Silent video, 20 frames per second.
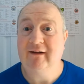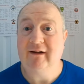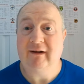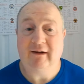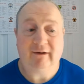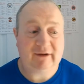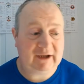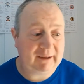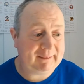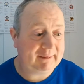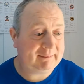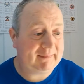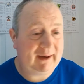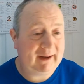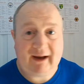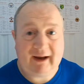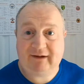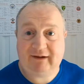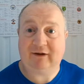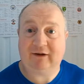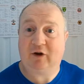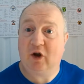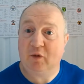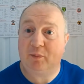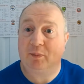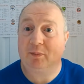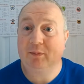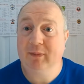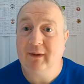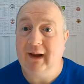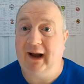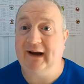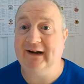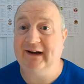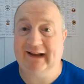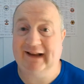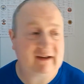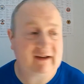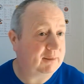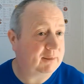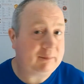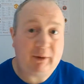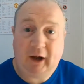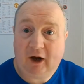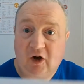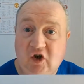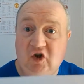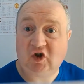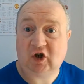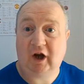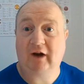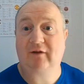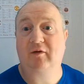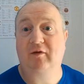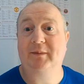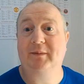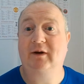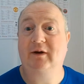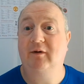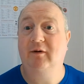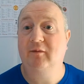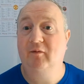He's a good. And he likes to block shots from the